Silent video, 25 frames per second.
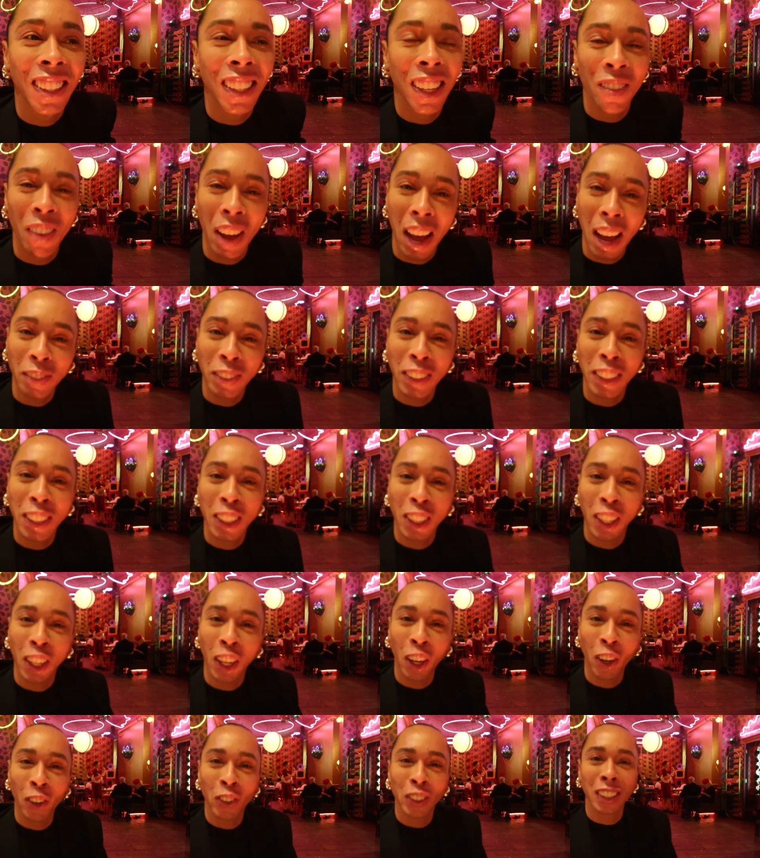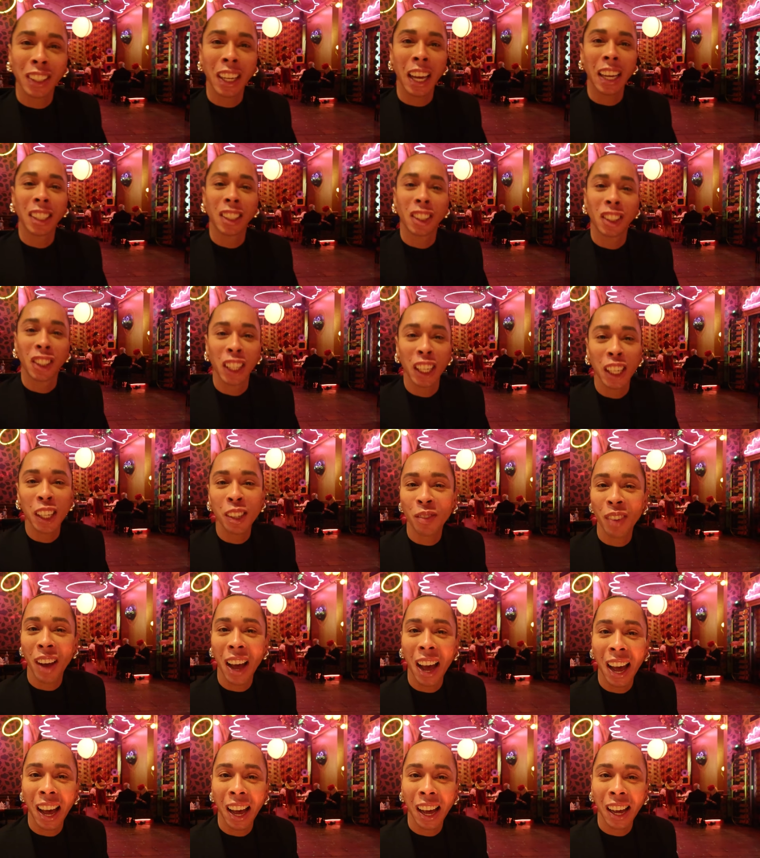The vibes is cute. It's like chic
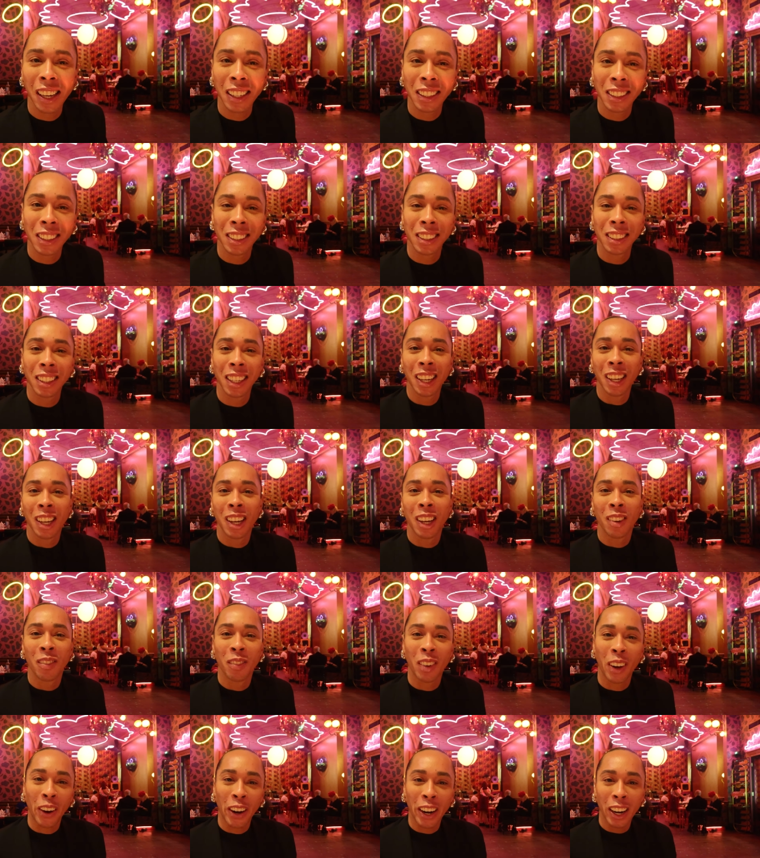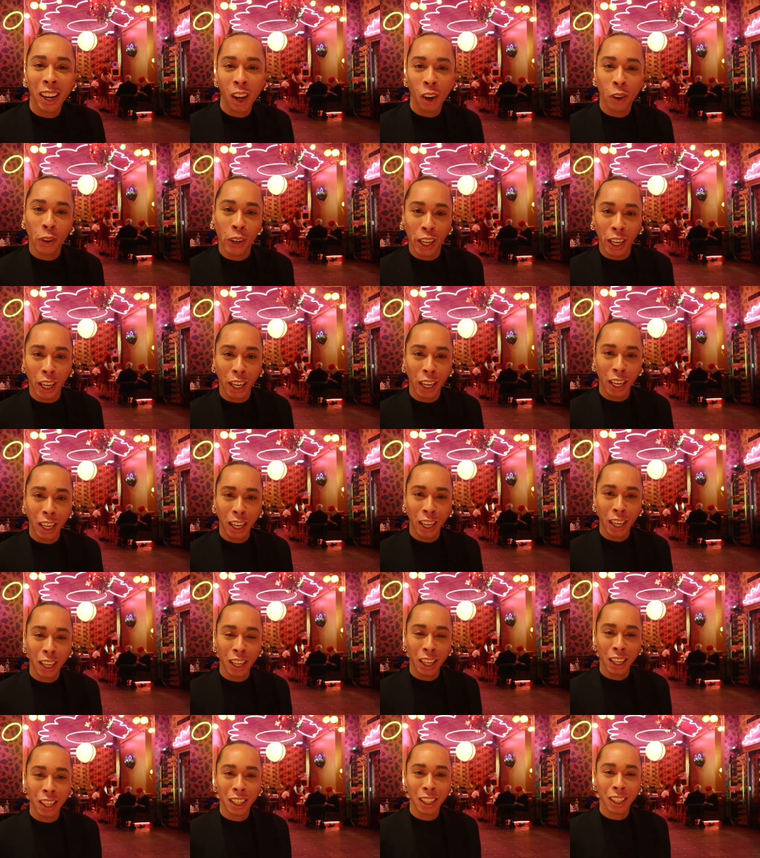thighs, very
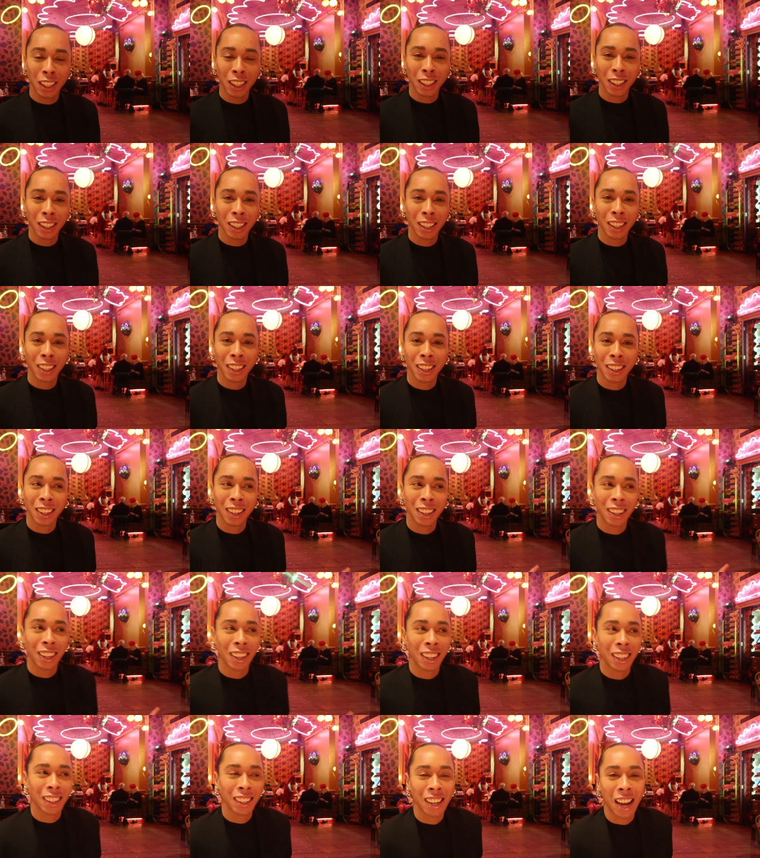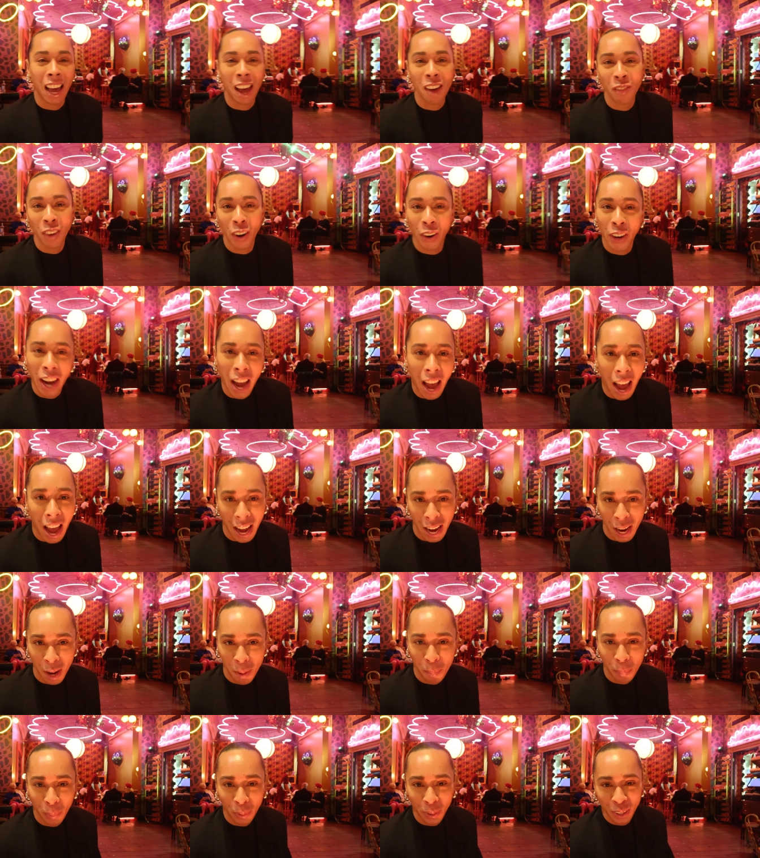low-key, not very high.
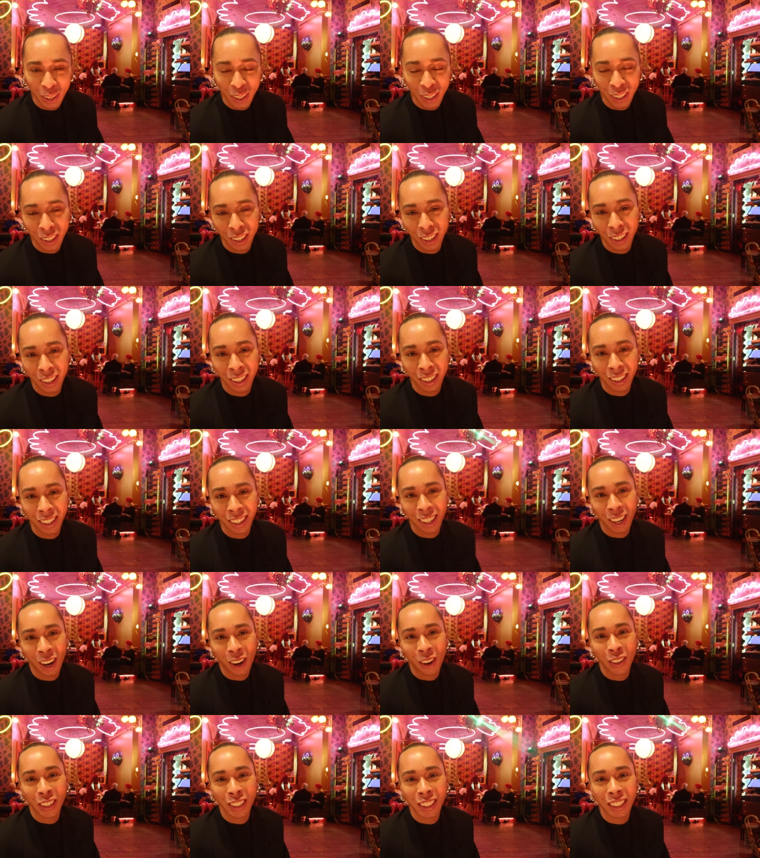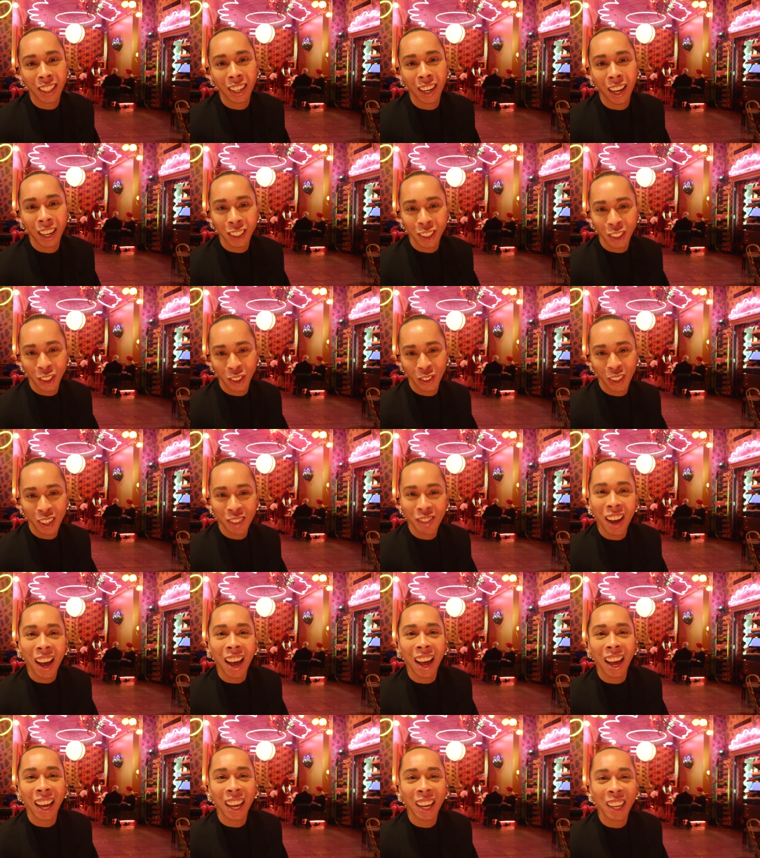It's
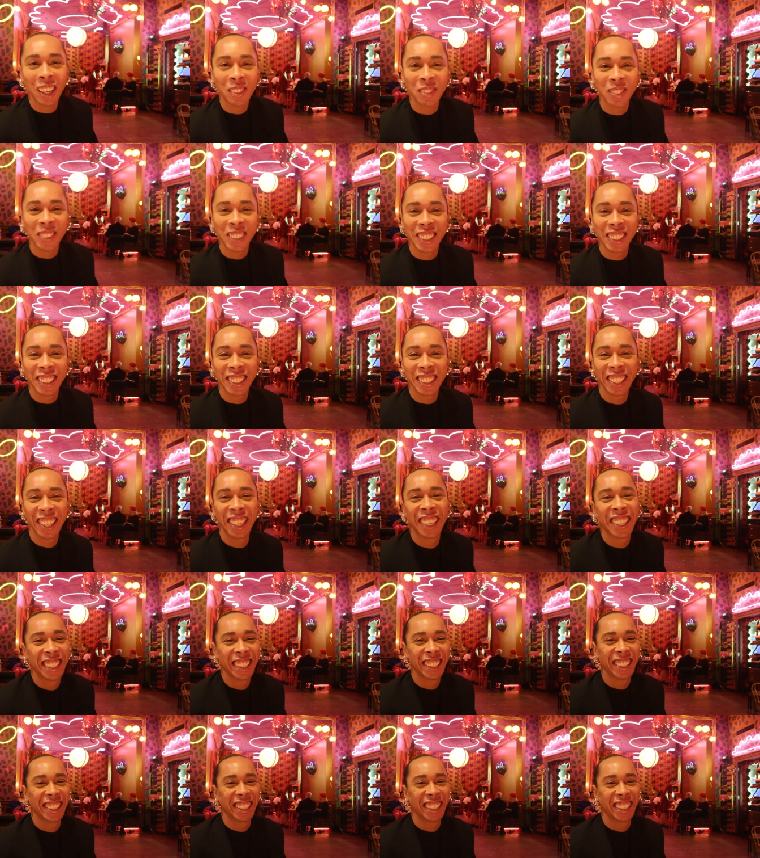luxury